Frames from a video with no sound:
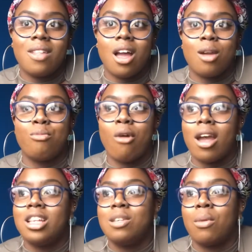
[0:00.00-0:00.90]
I can
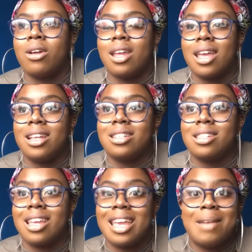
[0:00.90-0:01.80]
praise him on is
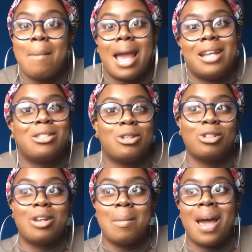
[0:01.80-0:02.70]
he made
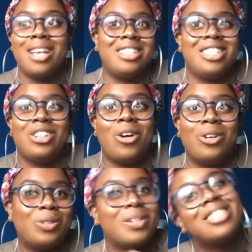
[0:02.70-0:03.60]
such an amazing
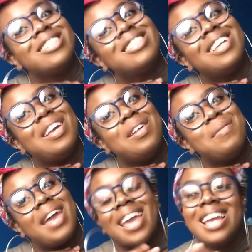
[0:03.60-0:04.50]
child, which is, you know